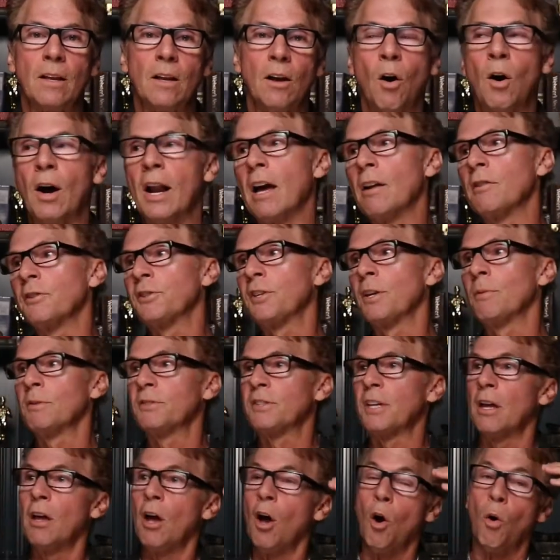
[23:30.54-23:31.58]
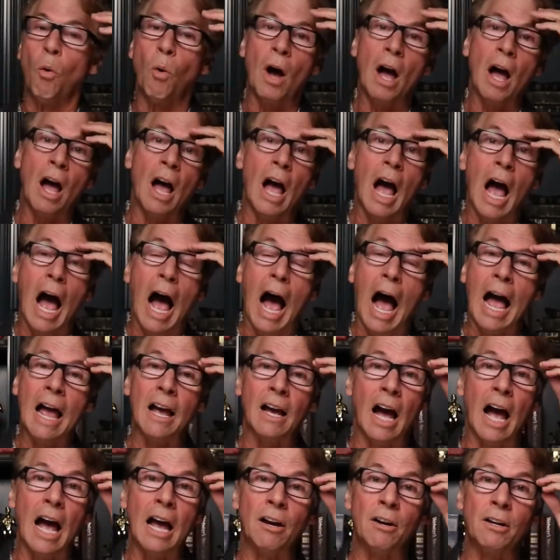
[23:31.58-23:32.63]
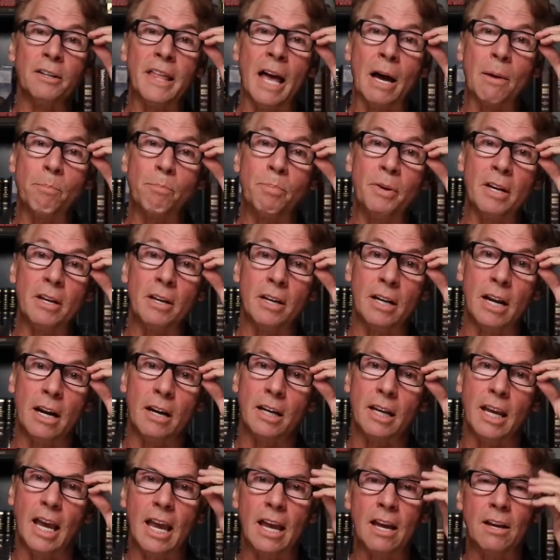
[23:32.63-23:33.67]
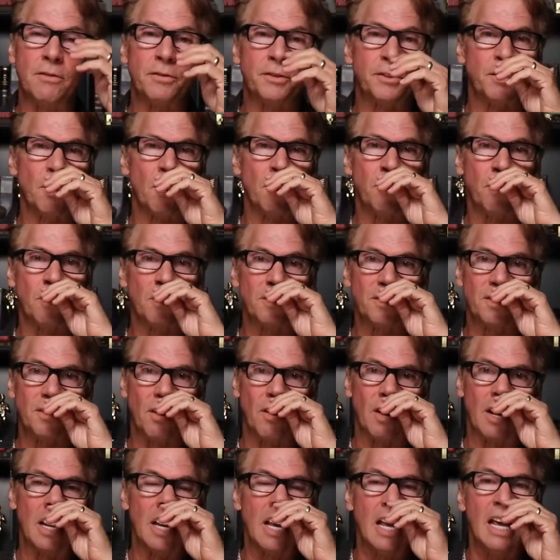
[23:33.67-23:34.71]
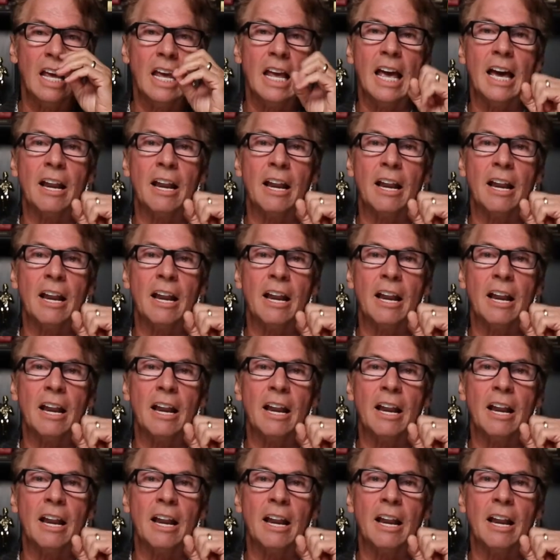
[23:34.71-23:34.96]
Oh, do I know someone say, well, I, I heard that billionaire gave so forth and so on.